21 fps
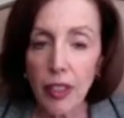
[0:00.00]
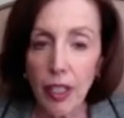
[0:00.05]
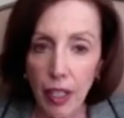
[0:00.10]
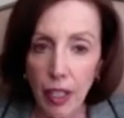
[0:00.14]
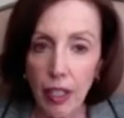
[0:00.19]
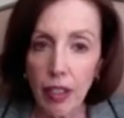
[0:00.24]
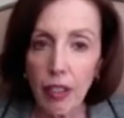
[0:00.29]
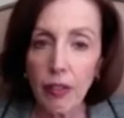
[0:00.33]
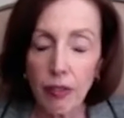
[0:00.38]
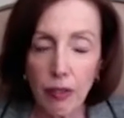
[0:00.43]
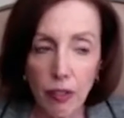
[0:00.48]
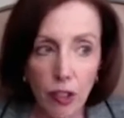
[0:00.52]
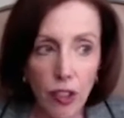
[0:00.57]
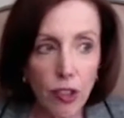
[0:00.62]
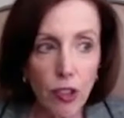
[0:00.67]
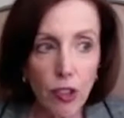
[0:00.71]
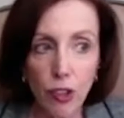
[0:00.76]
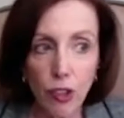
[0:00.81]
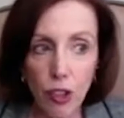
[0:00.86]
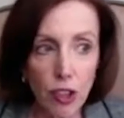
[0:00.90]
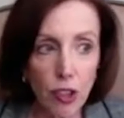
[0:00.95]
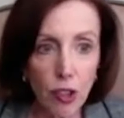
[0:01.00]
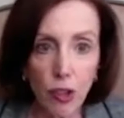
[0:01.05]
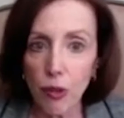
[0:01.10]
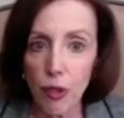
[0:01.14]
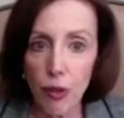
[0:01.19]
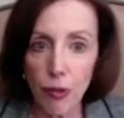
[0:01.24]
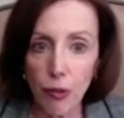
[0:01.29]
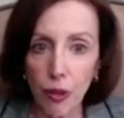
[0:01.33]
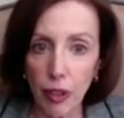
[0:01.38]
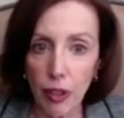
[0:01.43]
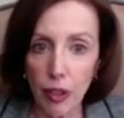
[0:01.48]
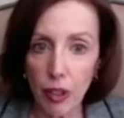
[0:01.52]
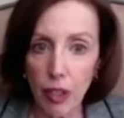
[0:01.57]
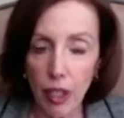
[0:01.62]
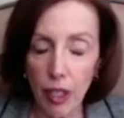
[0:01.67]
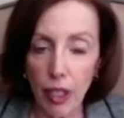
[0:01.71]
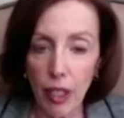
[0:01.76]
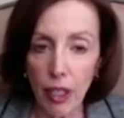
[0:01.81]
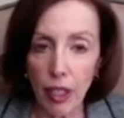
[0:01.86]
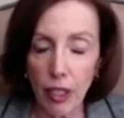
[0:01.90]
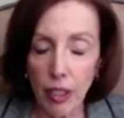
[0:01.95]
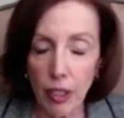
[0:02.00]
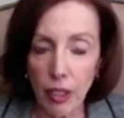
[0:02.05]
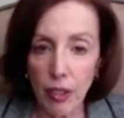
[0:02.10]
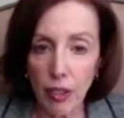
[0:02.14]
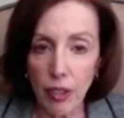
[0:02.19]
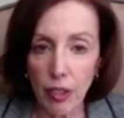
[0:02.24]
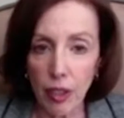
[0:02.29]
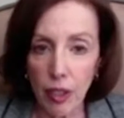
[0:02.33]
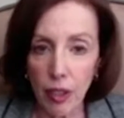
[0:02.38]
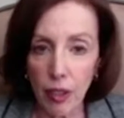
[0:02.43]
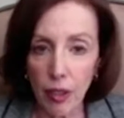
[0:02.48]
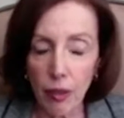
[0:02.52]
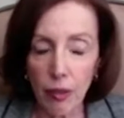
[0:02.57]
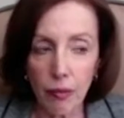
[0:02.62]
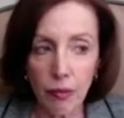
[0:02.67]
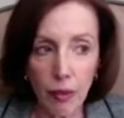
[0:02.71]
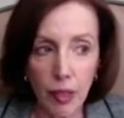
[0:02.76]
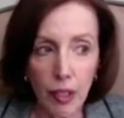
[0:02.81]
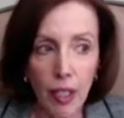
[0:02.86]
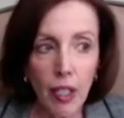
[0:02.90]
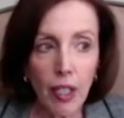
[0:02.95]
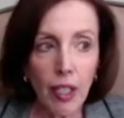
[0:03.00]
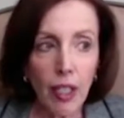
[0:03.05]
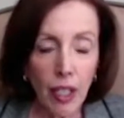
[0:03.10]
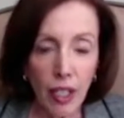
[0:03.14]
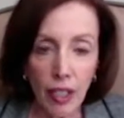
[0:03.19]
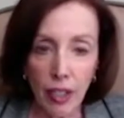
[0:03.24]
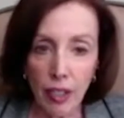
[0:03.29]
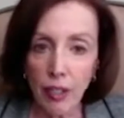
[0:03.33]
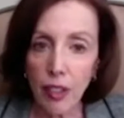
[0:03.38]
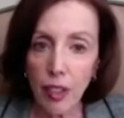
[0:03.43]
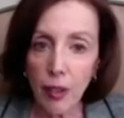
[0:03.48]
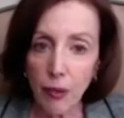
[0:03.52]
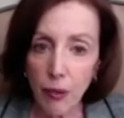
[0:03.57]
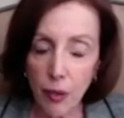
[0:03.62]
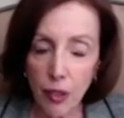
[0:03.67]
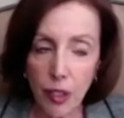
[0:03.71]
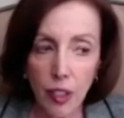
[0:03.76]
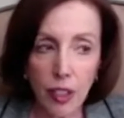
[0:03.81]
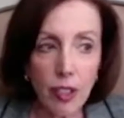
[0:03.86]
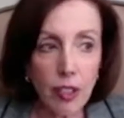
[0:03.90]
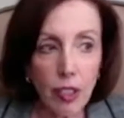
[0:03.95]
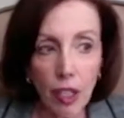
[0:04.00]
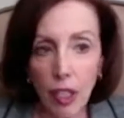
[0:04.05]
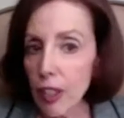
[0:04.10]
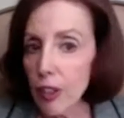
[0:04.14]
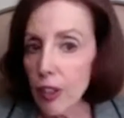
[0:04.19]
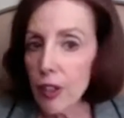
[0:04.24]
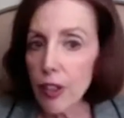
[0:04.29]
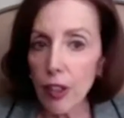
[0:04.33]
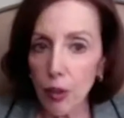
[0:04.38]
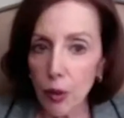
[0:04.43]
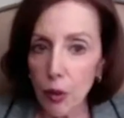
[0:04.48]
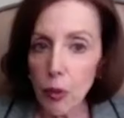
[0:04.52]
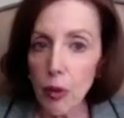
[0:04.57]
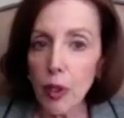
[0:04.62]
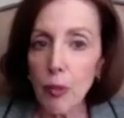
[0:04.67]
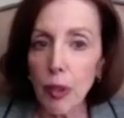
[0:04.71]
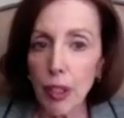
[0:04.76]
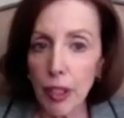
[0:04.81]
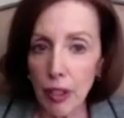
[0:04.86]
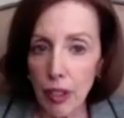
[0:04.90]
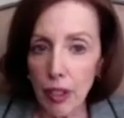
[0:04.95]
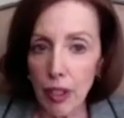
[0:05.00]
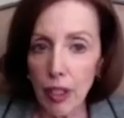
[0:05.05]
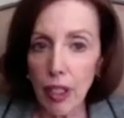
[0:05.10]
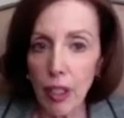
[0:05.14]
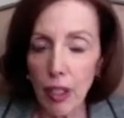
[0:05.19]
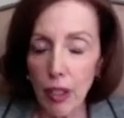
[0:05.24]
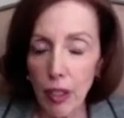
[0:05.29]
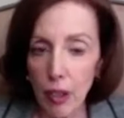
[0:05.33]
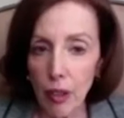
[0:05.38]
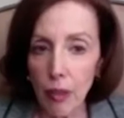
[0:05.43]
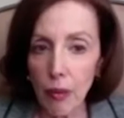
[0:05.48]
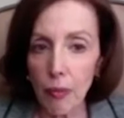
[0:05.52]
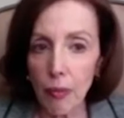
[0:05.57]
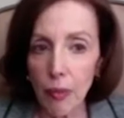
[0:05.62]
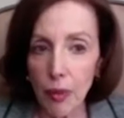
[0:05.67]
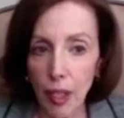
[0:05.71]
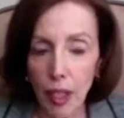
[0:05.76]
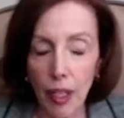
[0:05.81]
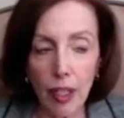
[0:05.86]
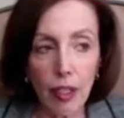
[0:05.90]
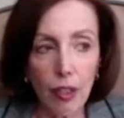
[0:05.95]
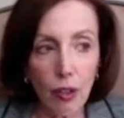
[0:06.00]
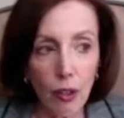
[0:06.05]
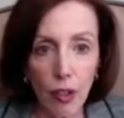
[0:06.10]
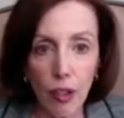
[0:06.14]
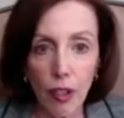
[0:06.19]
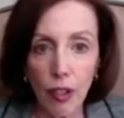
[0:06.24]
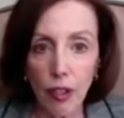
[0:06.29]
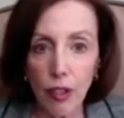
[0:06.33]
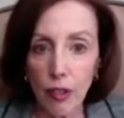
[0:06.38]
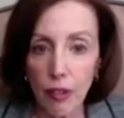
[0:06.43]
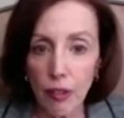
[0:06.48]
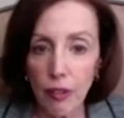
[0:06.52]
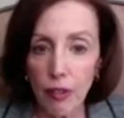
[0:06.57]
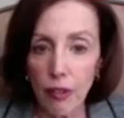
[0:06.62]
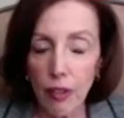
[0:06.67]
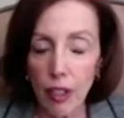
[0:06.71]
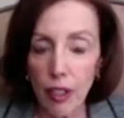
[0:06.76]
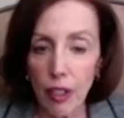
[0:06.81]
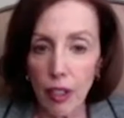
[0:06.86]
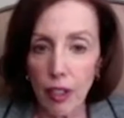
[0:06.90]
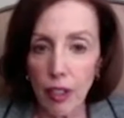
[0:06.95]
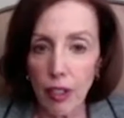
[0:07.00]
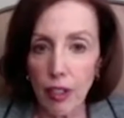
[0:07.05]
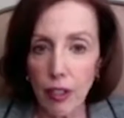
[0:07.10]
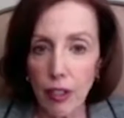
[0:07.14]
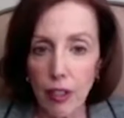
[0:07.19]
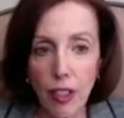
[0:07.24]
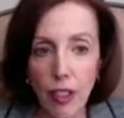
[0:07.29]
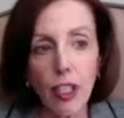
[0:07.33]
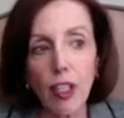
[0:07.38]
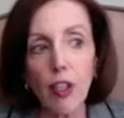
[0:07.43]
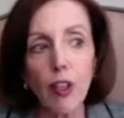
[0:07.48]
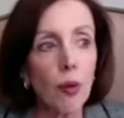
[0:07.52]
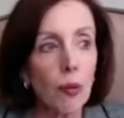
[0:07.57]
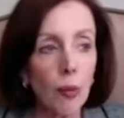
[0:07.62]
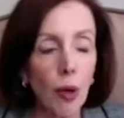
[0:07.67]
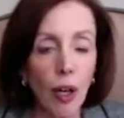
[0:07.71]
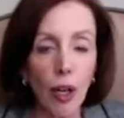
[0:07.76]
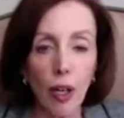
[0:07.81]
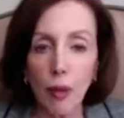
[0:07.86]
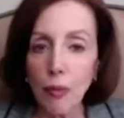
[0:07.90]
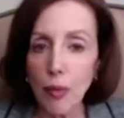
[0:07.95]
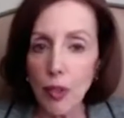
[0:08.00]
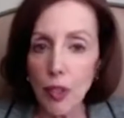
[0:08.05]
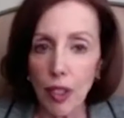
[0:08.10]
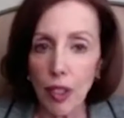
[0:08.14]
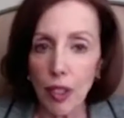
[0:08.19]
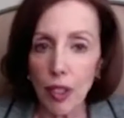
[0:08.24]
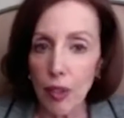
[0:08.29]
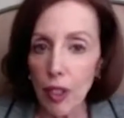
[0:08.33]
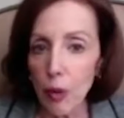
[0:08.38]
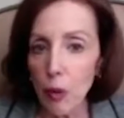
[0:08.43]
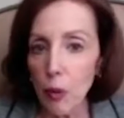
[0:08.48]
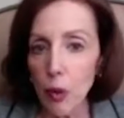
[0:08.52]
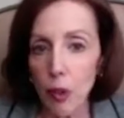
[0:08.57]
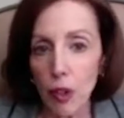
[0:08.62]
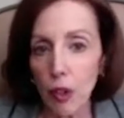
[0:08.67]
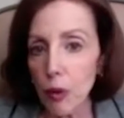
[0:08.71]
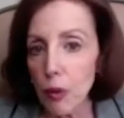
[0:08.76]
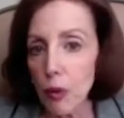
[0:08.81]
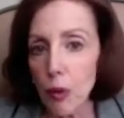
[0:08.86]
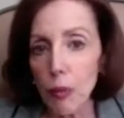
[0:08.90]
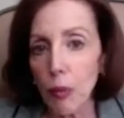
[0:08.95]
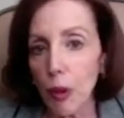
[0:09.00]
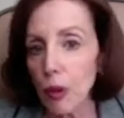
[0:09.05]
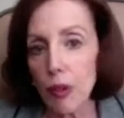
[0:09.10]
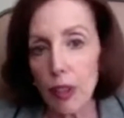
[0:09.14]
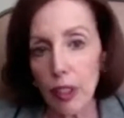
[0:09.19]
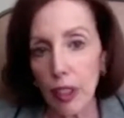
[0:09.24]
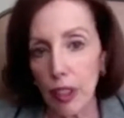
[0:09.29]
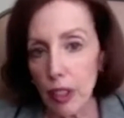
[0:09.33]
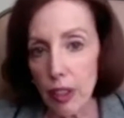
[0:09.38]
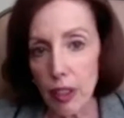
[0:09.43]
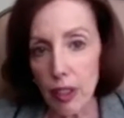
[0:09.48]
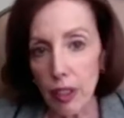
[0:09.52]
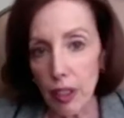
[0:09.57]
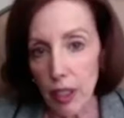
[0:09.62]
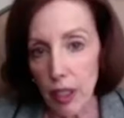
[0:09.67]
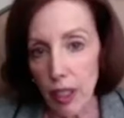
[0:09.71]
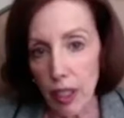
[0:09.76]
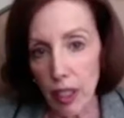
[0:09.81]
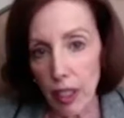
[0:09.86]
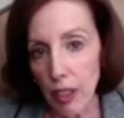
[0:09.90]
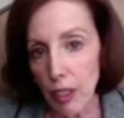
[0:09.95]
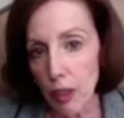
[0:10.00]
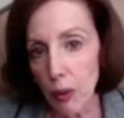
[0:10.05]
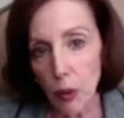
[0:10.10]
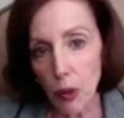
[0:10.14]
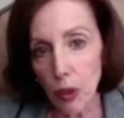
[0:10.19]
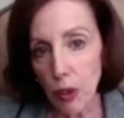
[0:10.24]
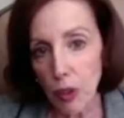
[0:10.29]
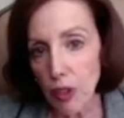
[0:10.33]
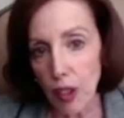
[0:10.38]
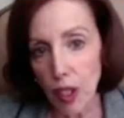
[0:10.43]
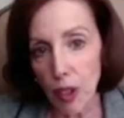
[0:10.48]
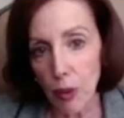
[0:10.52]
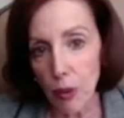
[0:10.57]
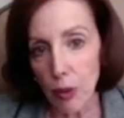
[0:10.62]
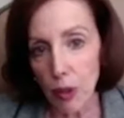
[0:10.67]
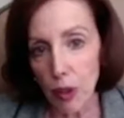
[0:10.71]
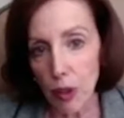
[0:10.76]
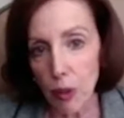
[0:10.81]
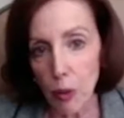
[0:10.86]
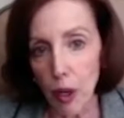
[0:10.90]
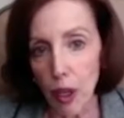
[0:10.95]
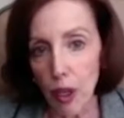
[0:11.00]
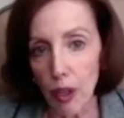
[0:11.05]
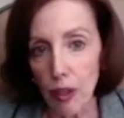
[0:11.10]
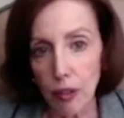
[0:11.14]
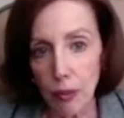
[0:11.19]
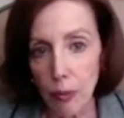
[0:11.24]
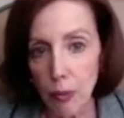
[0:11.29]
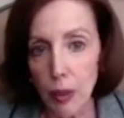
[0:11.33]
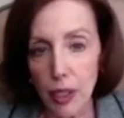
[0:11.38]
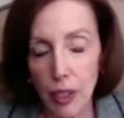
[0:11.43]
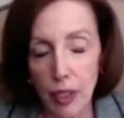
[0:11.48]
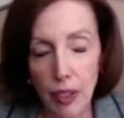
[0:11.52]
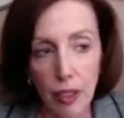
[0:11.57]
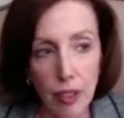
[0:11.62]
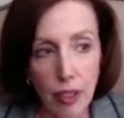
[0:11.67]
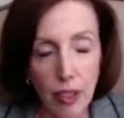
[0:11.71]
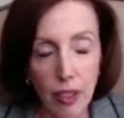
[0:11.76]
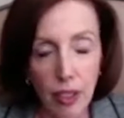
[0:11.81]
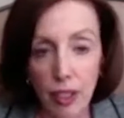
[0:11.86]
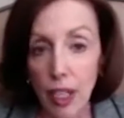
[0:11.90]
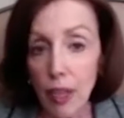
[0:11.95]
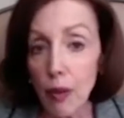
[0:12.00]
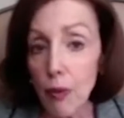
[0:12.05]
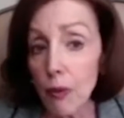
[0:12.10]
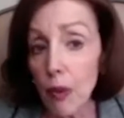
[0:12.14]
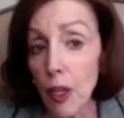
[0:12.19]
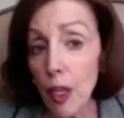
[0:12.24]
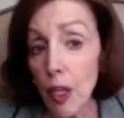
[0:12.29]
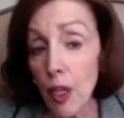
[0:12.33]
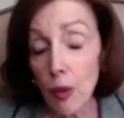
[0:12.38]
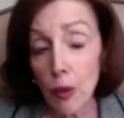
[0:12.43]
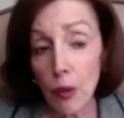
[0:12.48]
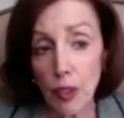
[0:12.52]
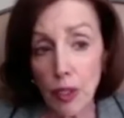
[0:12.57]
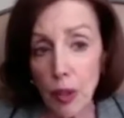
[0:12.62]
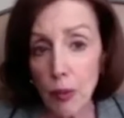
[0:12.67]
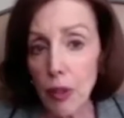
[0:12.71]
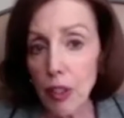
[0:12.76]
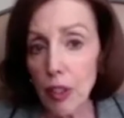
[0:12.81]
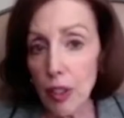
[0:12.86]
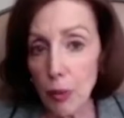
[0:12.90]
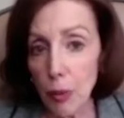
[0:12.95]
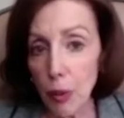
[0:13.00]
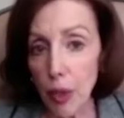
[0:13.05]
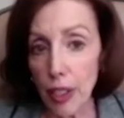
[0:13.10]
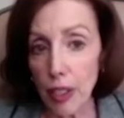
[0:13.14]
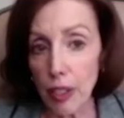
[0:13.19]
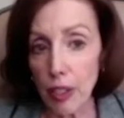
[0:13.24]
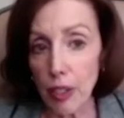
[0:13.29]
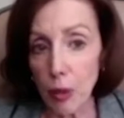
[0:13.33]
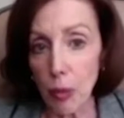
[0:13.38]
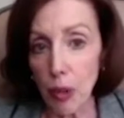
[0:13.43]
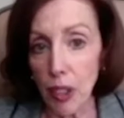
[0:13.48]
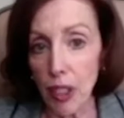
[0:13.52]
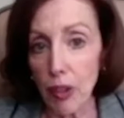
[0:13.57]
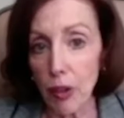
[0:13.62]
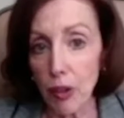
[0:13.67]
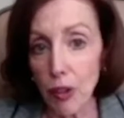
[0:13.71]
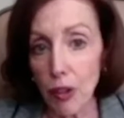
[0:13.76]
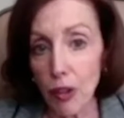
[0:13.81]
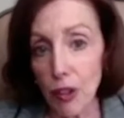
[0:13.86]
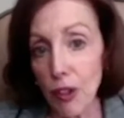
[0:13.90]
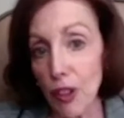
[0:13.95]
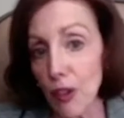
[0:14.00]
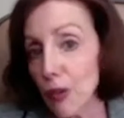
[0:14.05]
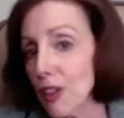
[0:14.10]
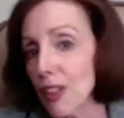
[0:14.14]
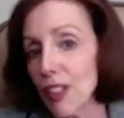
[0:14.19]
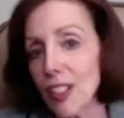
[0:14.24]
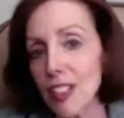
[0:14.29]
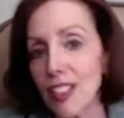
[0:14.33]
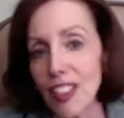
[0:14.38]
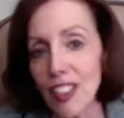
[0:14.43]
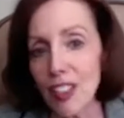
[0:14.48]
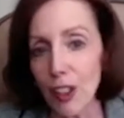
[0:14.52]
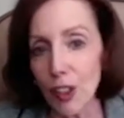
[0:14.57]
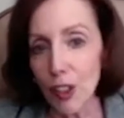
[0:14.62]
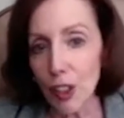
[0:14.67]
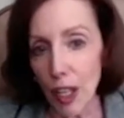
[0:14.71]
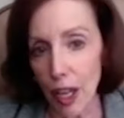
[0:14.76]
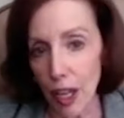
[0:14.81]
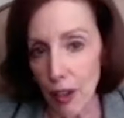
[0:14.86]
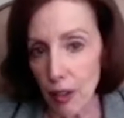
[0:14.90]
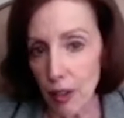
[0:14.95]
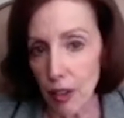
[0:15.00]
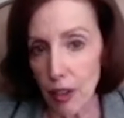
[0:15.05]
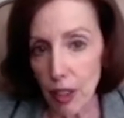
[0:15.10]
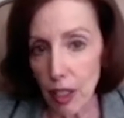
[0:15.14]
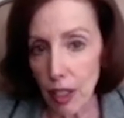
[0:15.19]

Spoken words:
Yeah, she's terrific. And I've since hired other women that are stay-at-home moms, and they work remotely. And it works out really well because, again, with something like PracticePanther, everything's in the cloud.